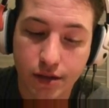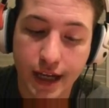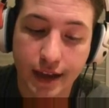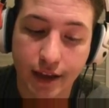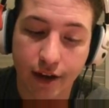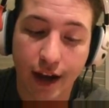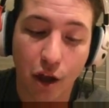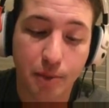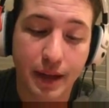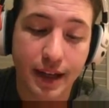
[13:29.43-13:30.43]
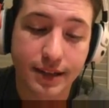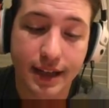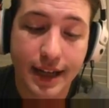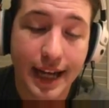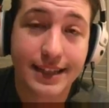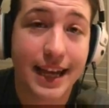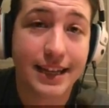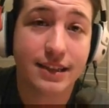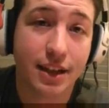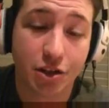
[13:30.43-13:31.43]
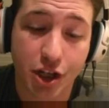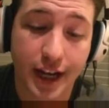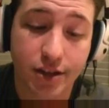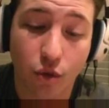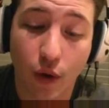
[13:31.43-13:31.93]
take their health because it takes their chance